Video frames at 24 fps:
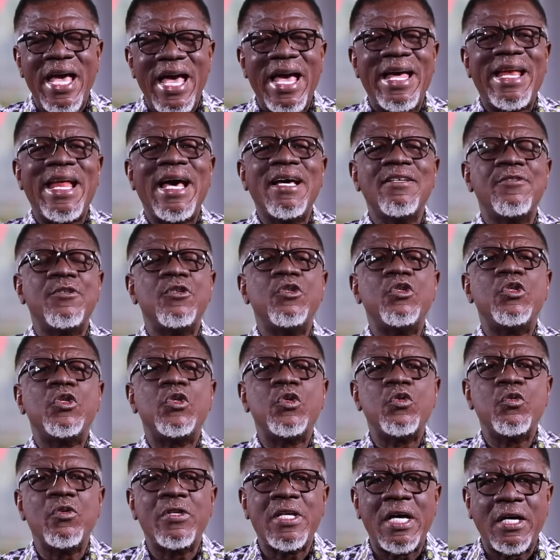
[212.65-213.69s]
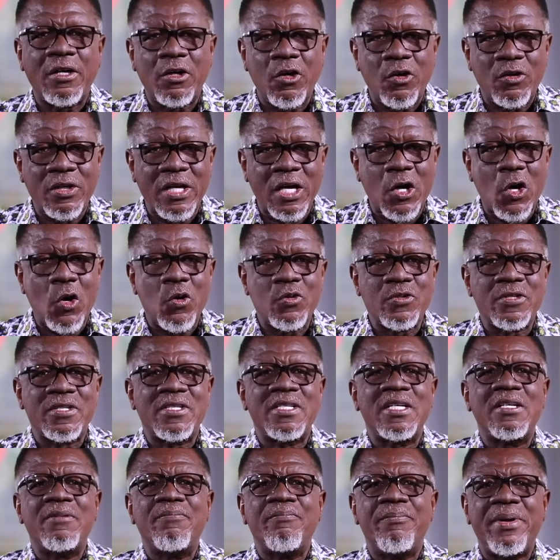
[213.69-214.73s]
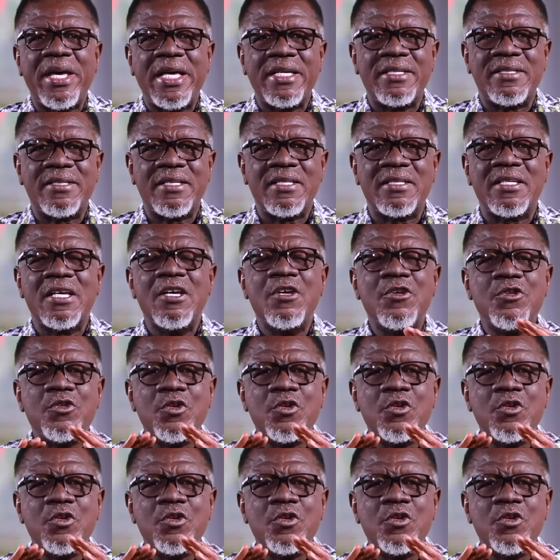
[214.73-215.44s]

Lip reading: And as you do that on a constant basis,